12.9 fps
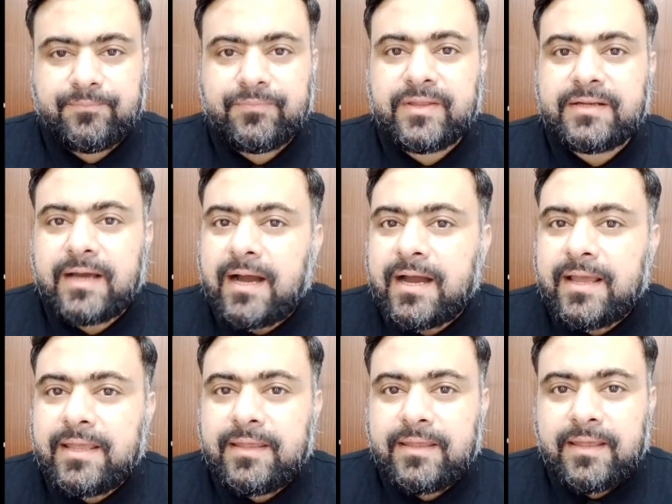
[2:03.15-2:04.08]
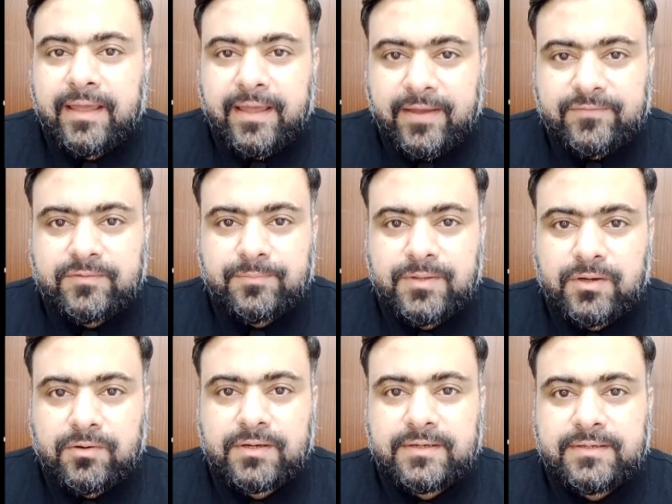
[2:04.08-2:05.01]
that I have to be
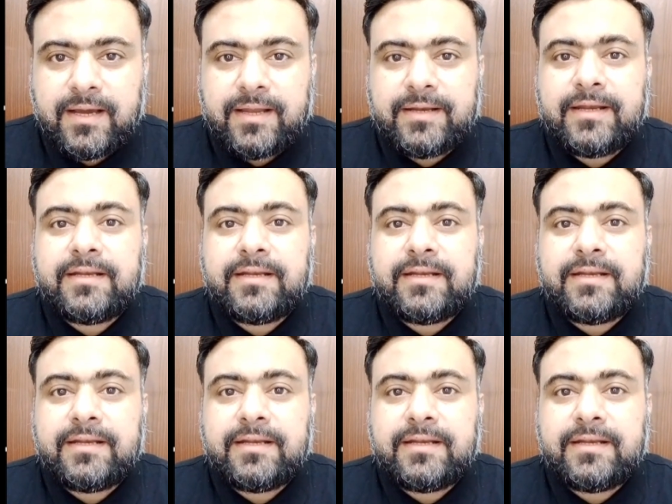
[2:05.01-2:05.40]
on a diet.